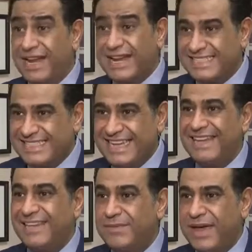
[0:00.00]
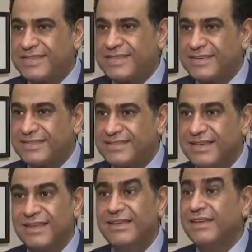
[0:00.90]
on a daily basis,
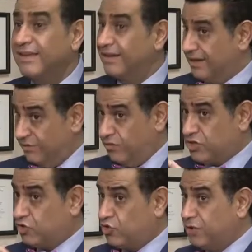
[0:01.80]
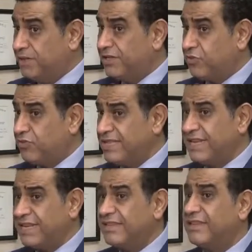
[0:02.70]
which could be the
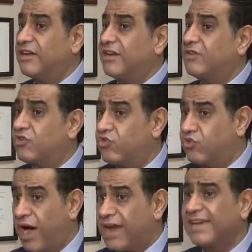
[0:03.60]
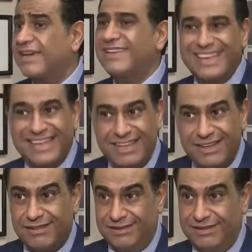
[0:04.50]
reason they're chronically
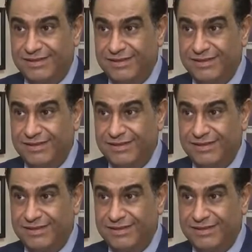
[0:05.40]
ill